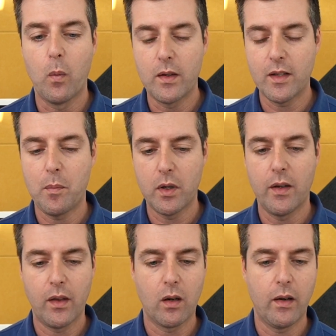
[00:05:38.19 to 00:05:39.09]
Once I put
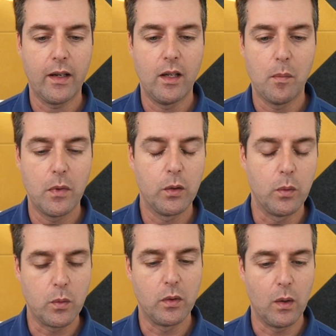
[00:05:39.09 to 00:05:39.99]
in the correct numbers,
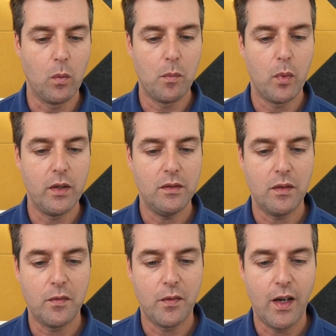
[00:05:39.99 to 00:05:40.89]
which was like
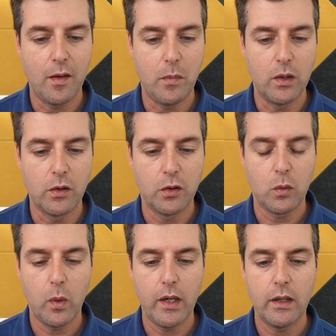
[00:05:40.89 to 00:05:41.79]
1.75 meters
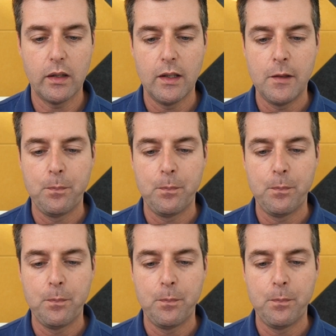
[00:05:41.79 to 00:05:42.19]
square,